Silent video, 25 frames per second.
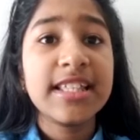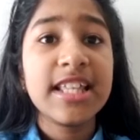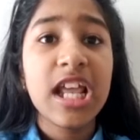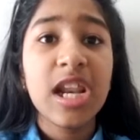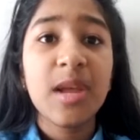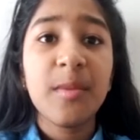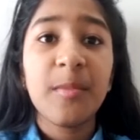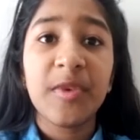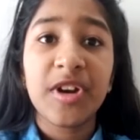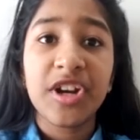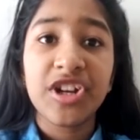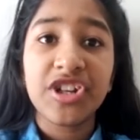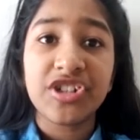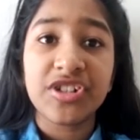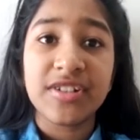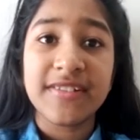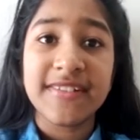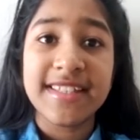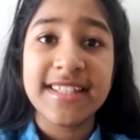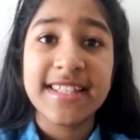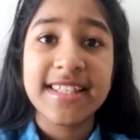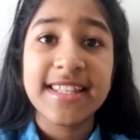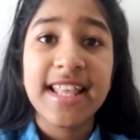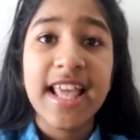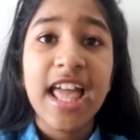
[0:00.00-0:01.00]

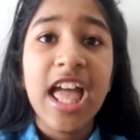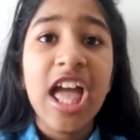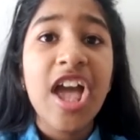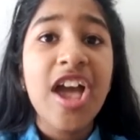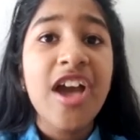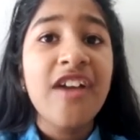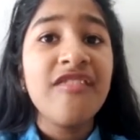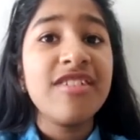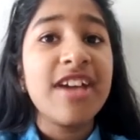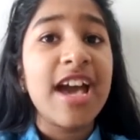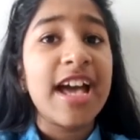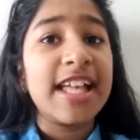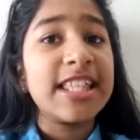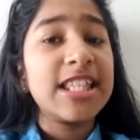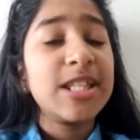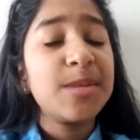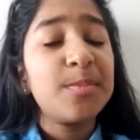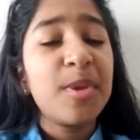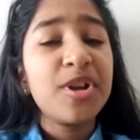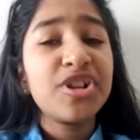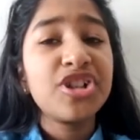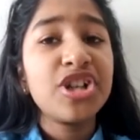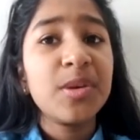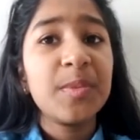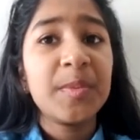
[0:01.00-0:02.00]
celebrations. We had
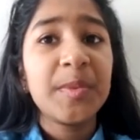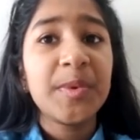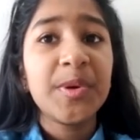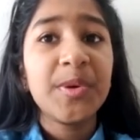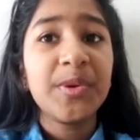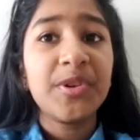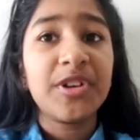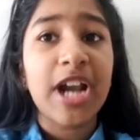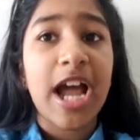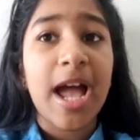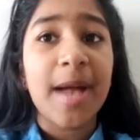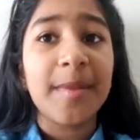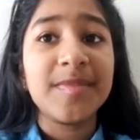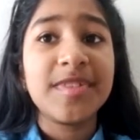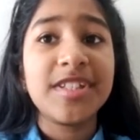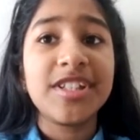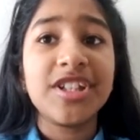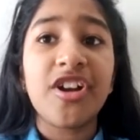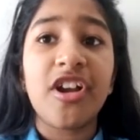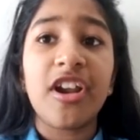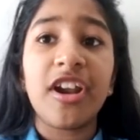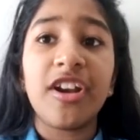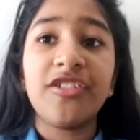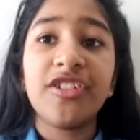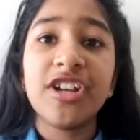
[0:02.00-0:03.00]
special programs
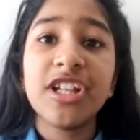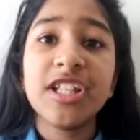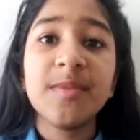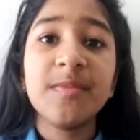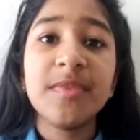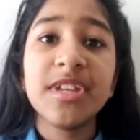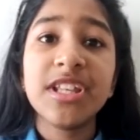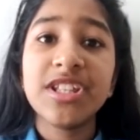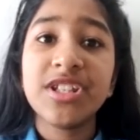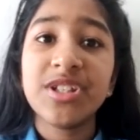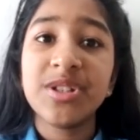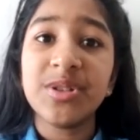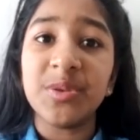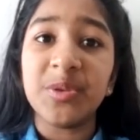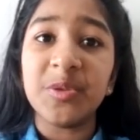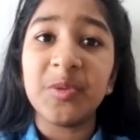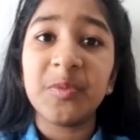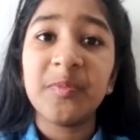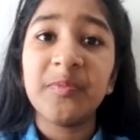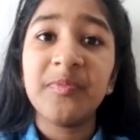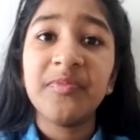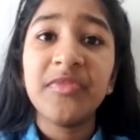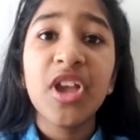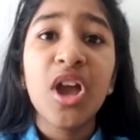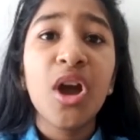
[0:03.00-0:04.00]
during Christmas too.
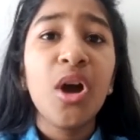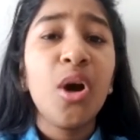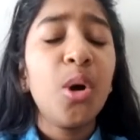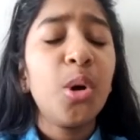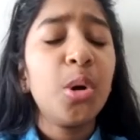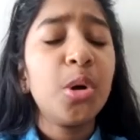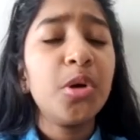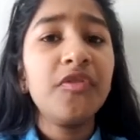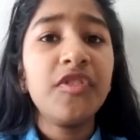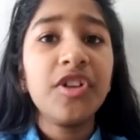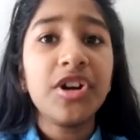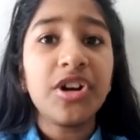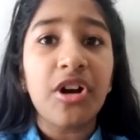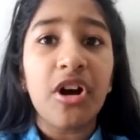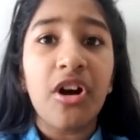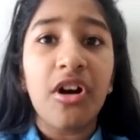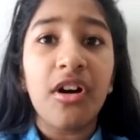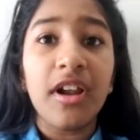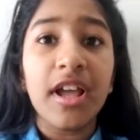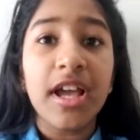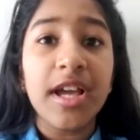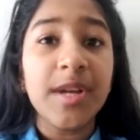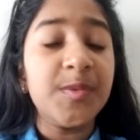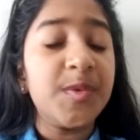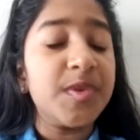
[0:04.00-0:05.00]

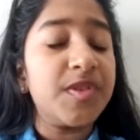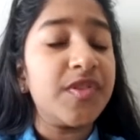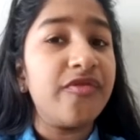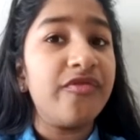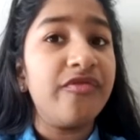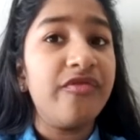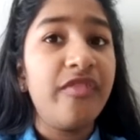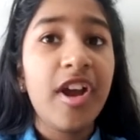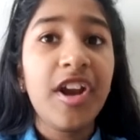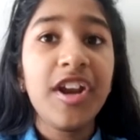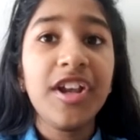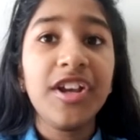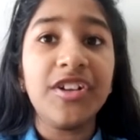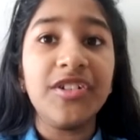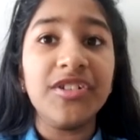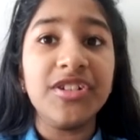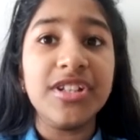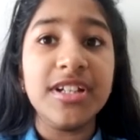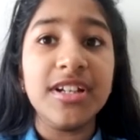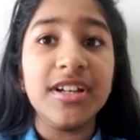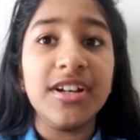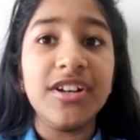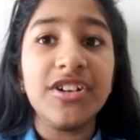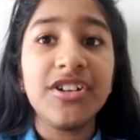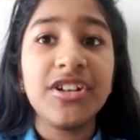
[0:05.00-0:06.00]
Overall, it was a very good
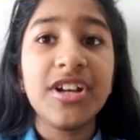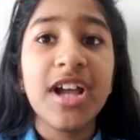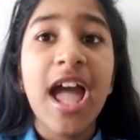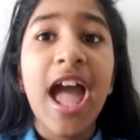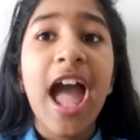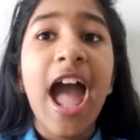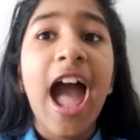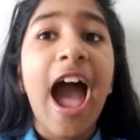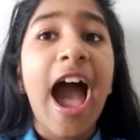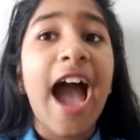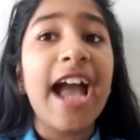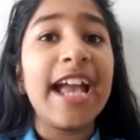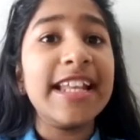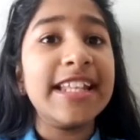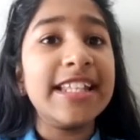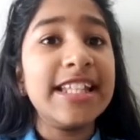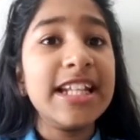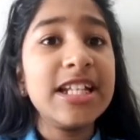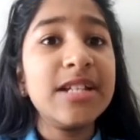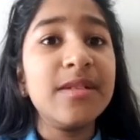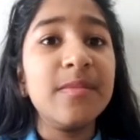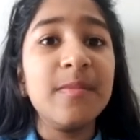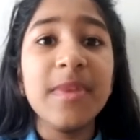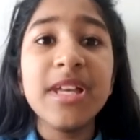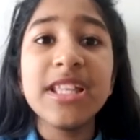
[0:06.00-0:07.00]
year. I
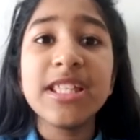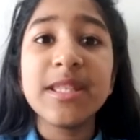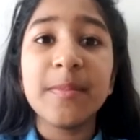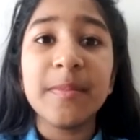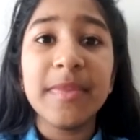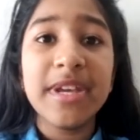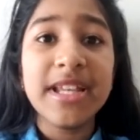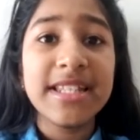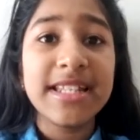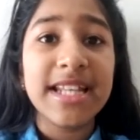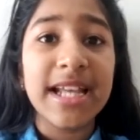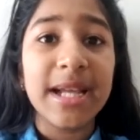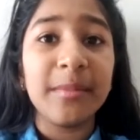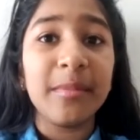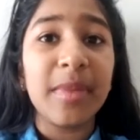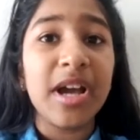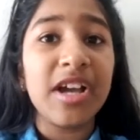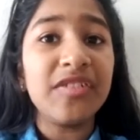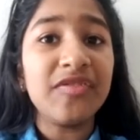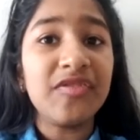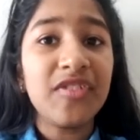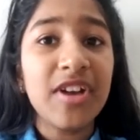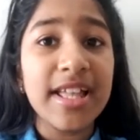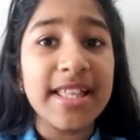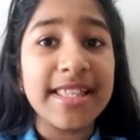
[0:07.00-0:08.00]
did miss meeting my
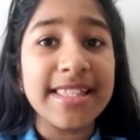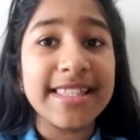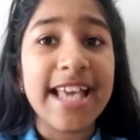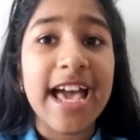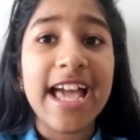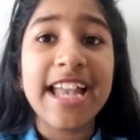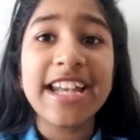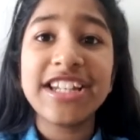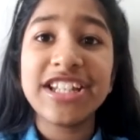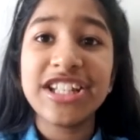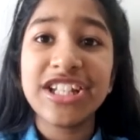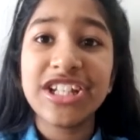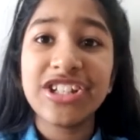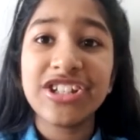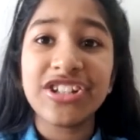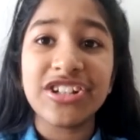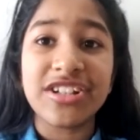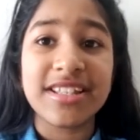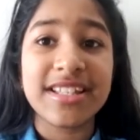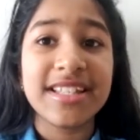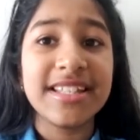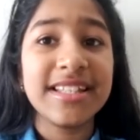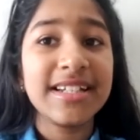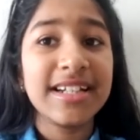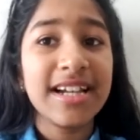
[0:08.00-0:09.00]
friends and
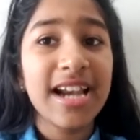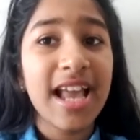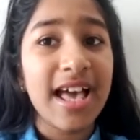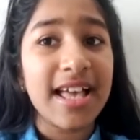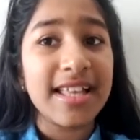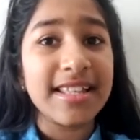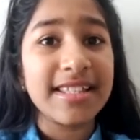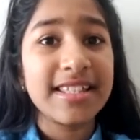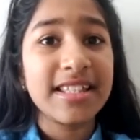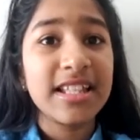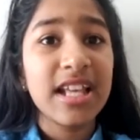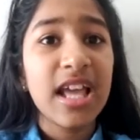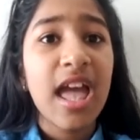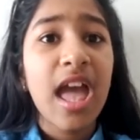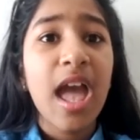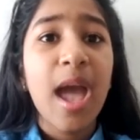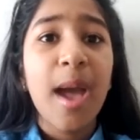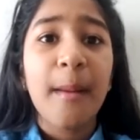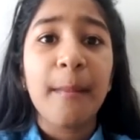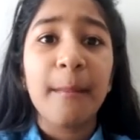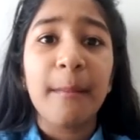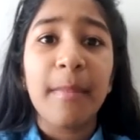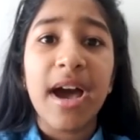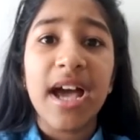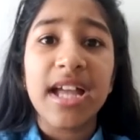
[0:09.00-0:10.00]
teachers in class,
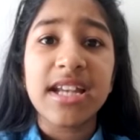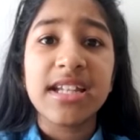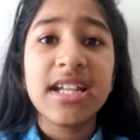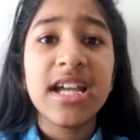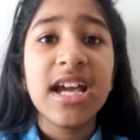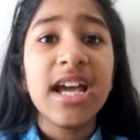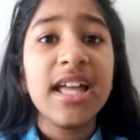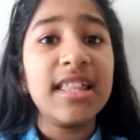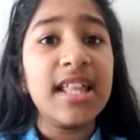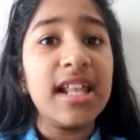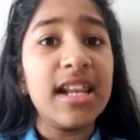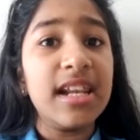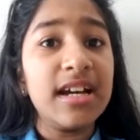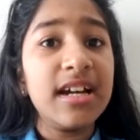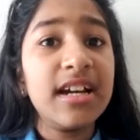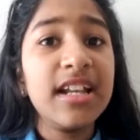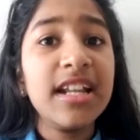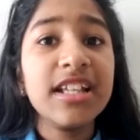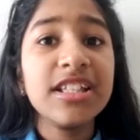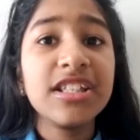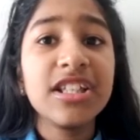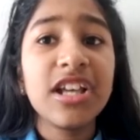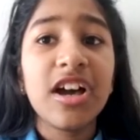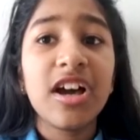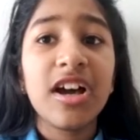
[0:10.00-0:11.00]
but the
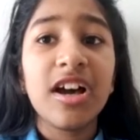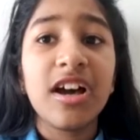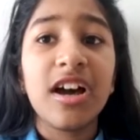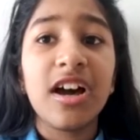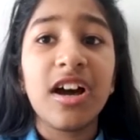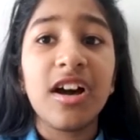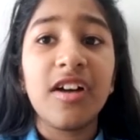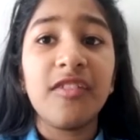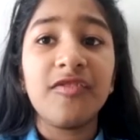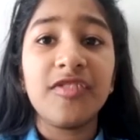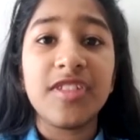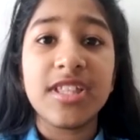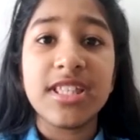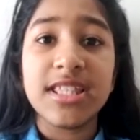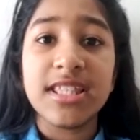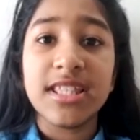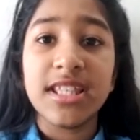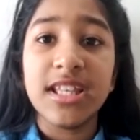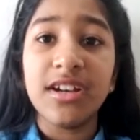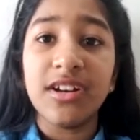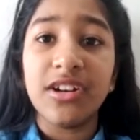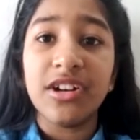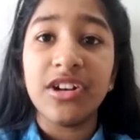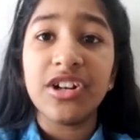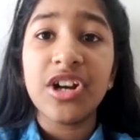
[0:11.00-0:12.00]
learnings of this
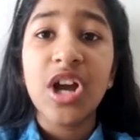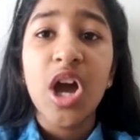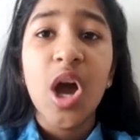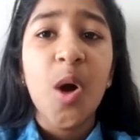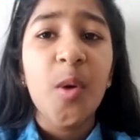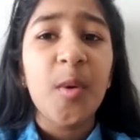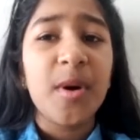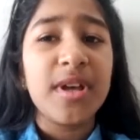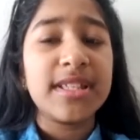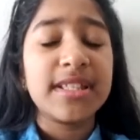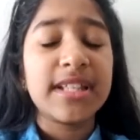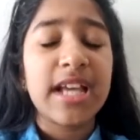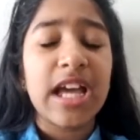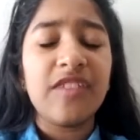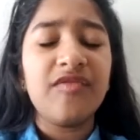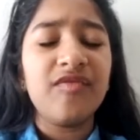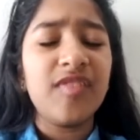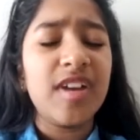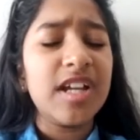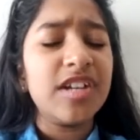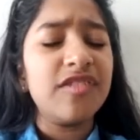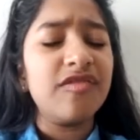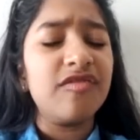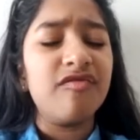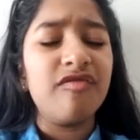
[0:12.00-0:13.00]
year was
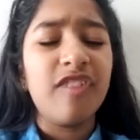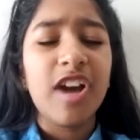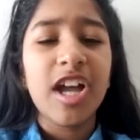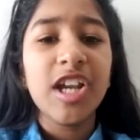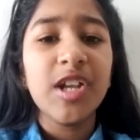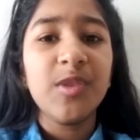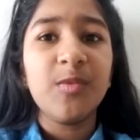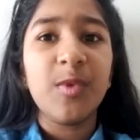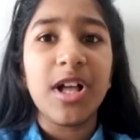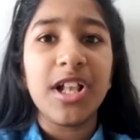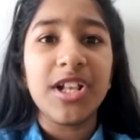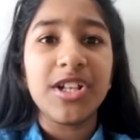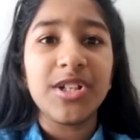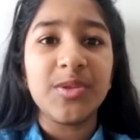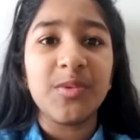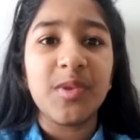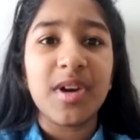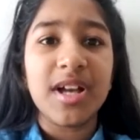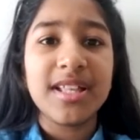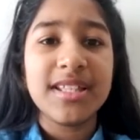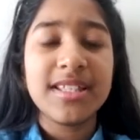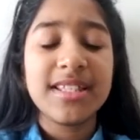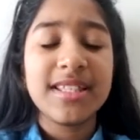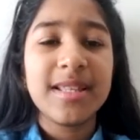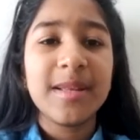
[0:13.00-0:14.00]
conveyed very well to
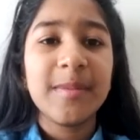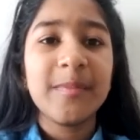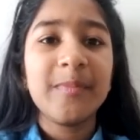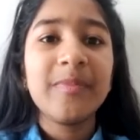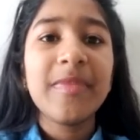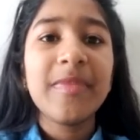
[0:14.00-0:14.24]
us.